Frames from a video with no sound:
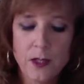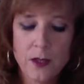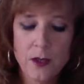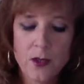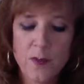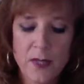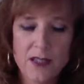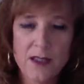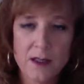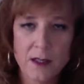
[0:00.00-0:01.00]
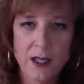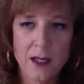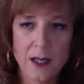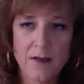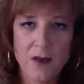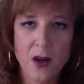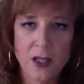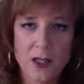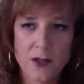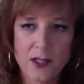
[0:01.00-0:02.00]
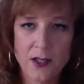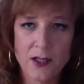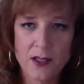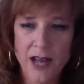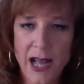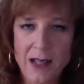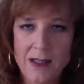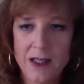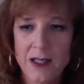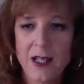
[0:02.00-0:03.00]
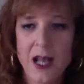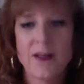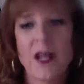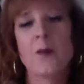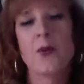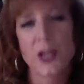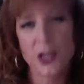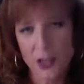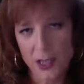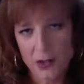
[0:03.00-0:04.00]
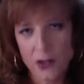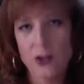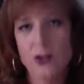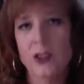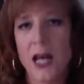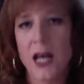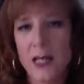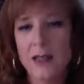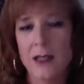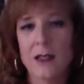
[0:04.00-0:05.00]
Those beats, and they fall into a series of acts. I've got a pretty good internal gut that